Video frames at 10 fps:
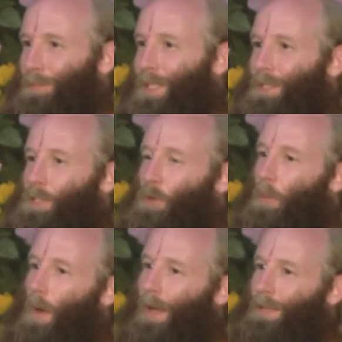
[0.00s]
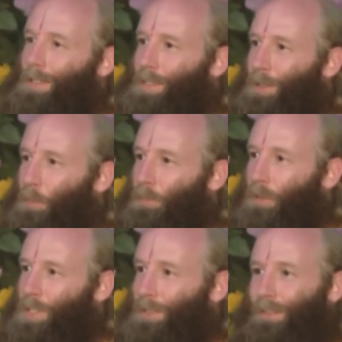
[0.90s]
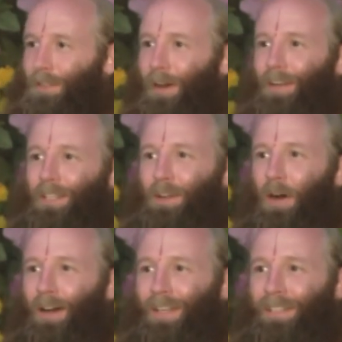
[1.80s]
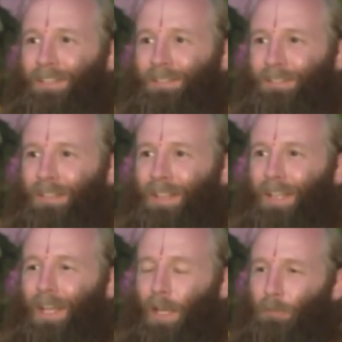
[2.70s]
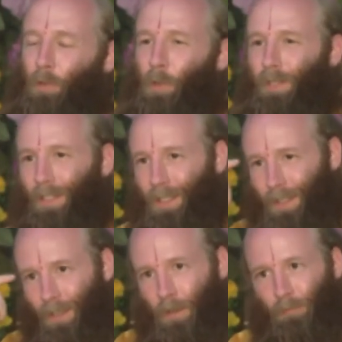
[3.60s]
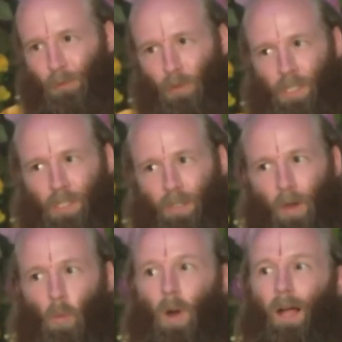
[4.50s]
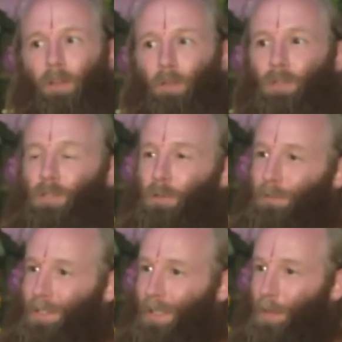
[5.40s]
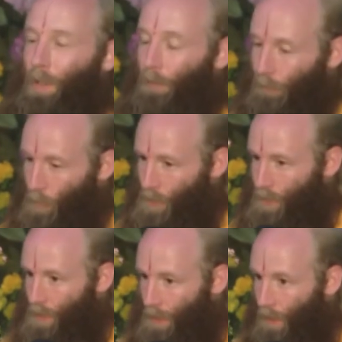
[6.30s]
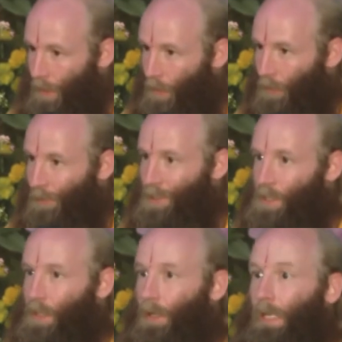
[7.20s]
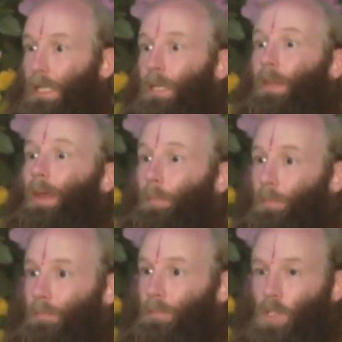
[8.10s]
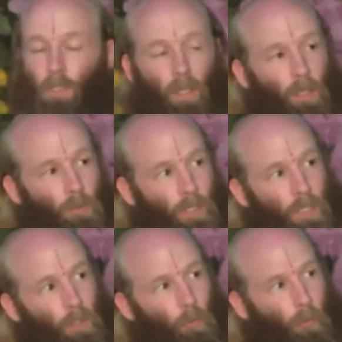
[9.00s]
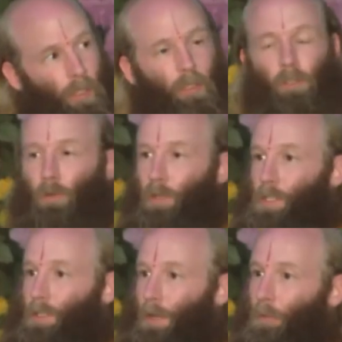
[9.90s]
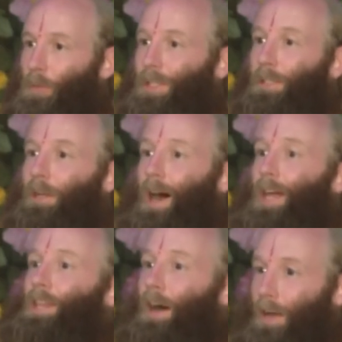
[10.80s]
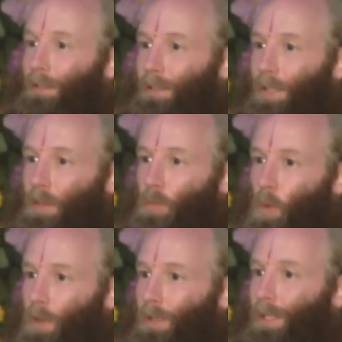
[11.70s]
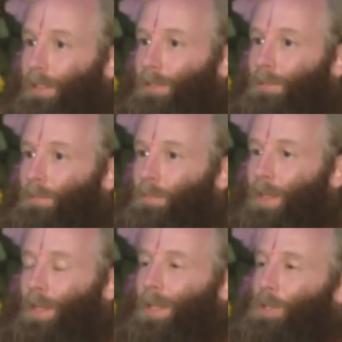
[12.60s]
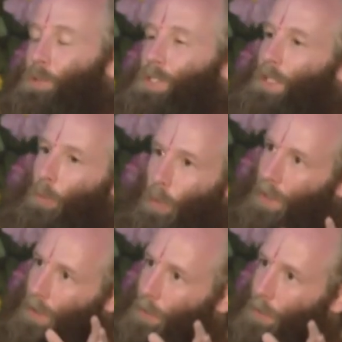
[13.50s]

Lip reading: because your mind is in the person, not in God. If you're thinking of Krishna while you're serving them, if you're seeing Krishna in them, just like you see real Krishna, real Radha in the murti, you see real